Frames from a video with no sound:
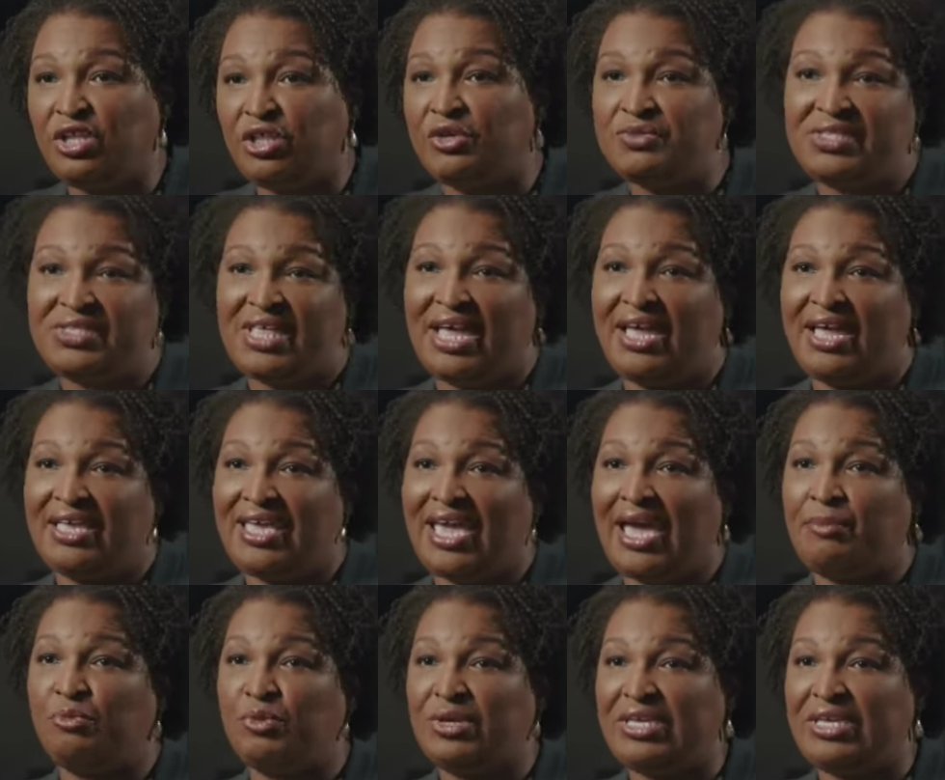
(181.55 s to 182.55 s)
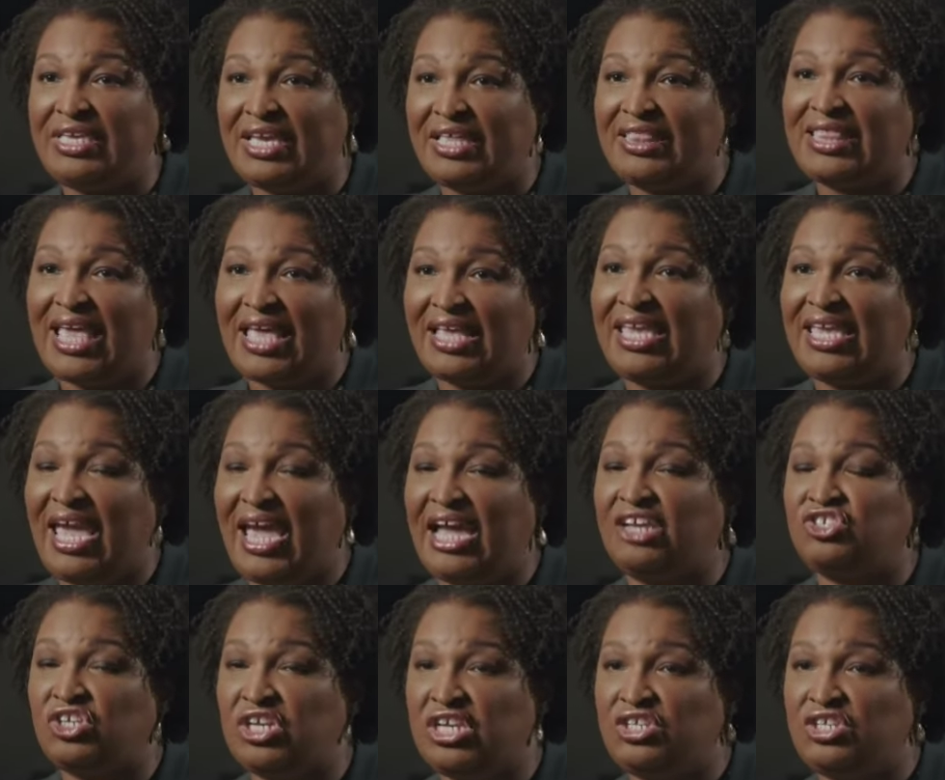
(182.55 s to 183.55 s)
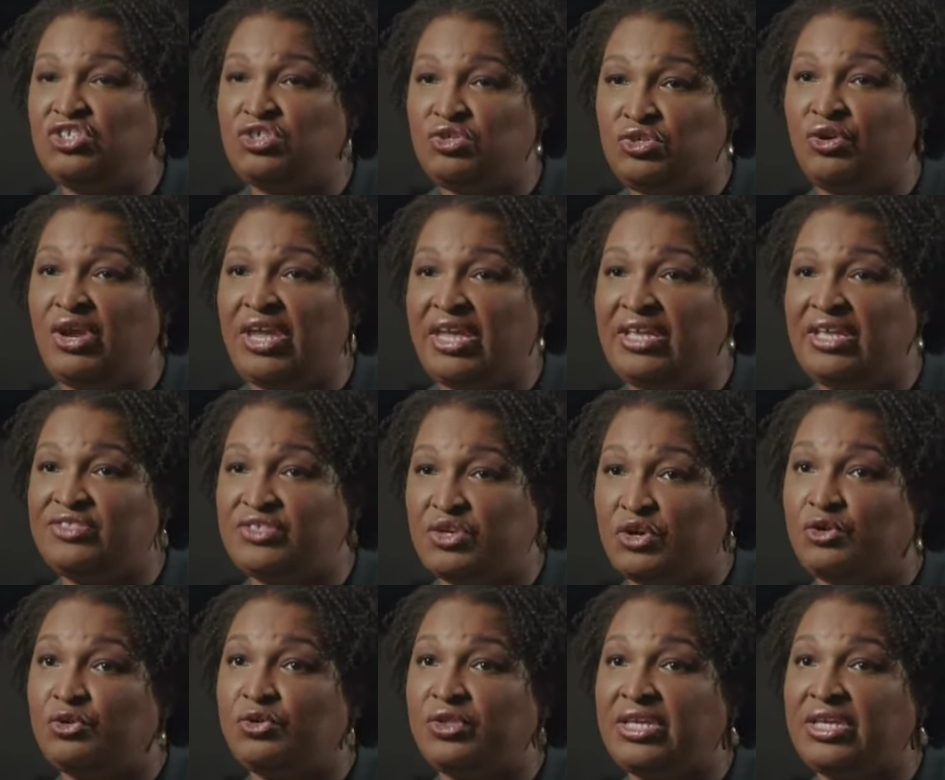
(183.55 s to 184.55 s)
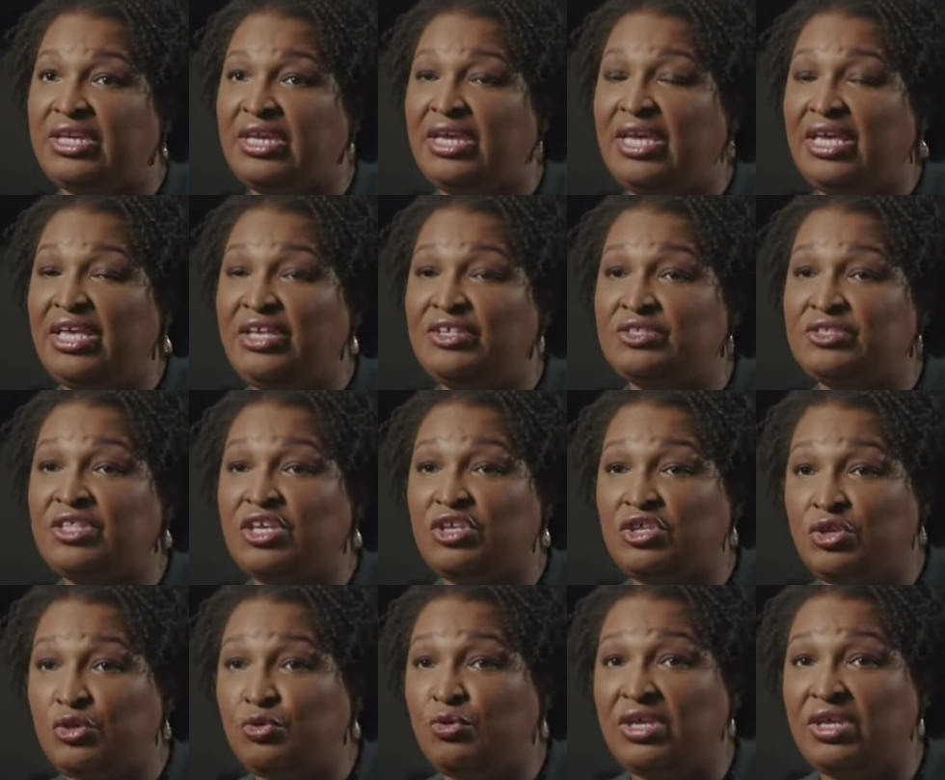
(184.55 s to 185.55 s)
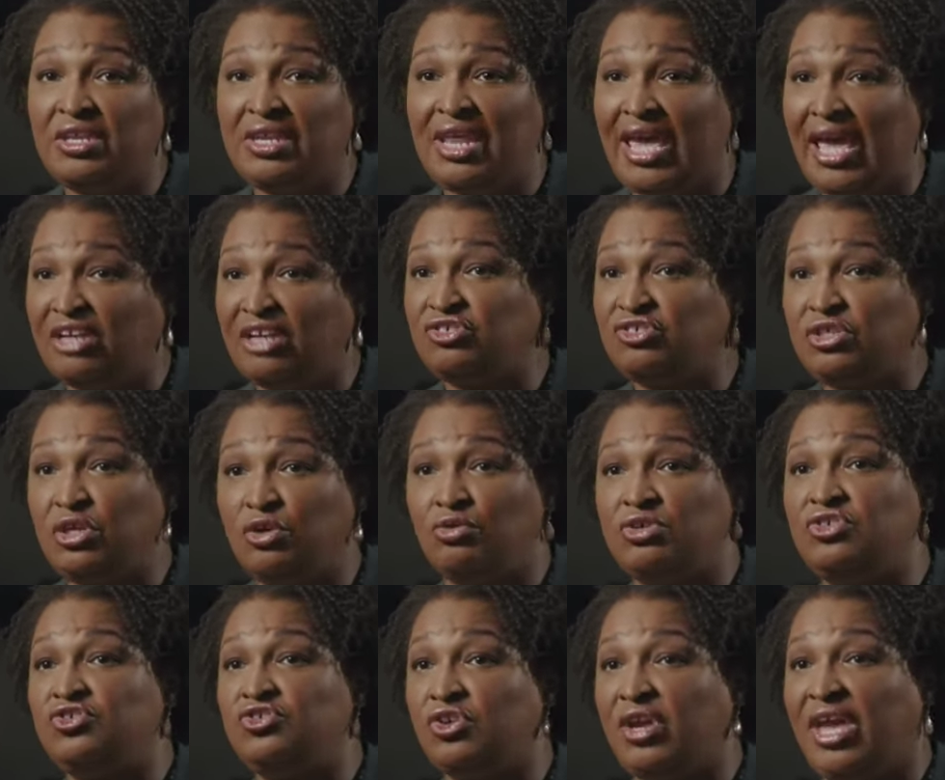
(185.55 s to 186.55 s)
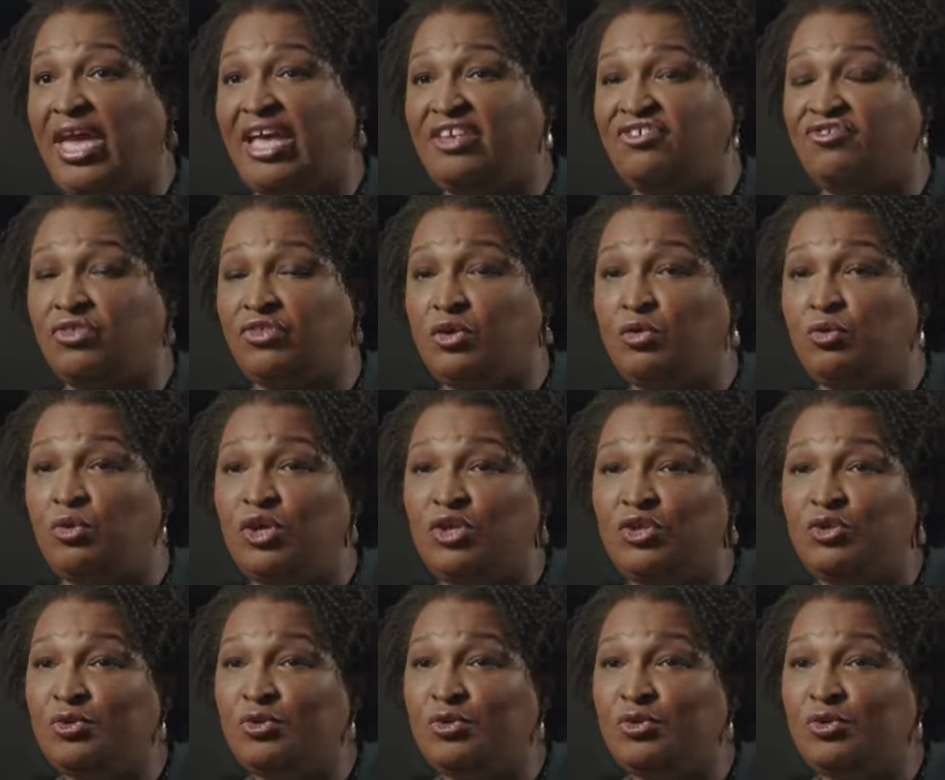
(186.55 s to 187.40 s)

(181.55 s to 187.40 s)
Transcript: we close that gap, we get that cash into your hands early so that you can actually increase your cash flow,